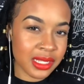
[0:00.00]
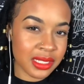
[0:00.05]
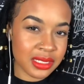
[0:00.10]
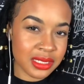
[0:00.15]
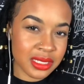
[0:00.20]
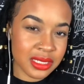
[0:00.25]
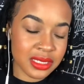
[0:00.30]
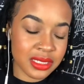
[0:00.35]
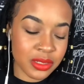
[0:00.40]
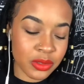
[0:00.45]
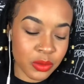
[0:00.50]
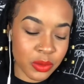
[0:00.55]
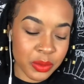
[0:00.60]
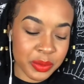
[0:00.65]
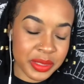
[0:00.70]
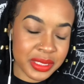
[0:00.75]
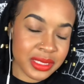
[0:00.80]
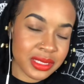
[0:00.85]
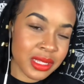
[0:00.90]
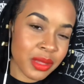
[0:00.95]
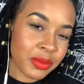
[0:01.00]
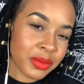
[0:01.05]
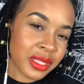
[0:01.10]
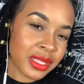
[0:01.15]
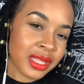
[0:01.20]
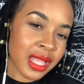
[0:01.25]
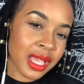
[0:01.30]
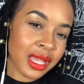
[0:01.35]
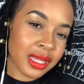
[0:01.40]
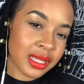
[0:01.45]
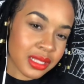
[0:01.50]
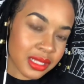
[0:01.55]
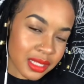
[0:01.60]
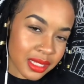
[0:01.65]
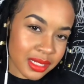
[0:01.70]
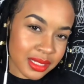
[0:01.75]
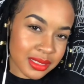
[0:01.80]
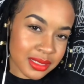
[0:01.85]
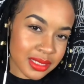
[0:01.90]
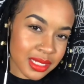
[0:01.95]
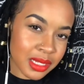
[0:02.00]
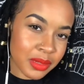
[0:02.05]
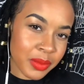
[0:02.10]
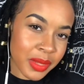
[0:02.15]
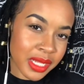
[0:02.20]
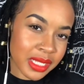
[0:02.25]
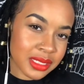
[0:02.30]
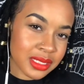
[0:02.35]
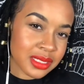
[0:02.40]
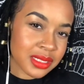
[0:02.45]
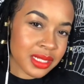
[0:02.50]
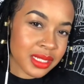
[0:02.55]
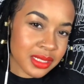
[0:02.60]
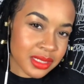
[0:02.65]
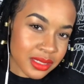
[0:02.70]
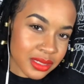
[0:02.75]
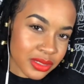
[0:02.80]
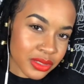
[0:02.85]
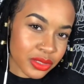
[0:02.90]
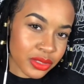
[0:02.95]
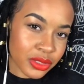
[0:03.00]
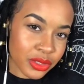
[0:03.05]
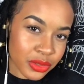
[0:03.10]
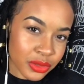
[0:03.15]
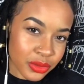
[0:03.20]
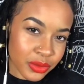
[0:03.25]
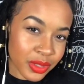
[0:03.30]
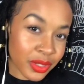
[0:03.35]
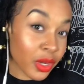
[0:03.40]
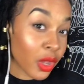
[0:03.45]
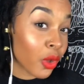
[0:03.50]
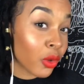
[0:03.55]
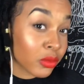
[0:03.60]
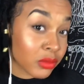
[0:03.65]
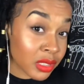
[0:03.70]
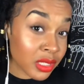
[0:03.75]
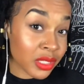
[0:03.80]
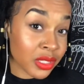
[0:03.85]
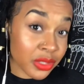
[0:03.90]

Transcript: because it will be something that clicks and makes sense to you and only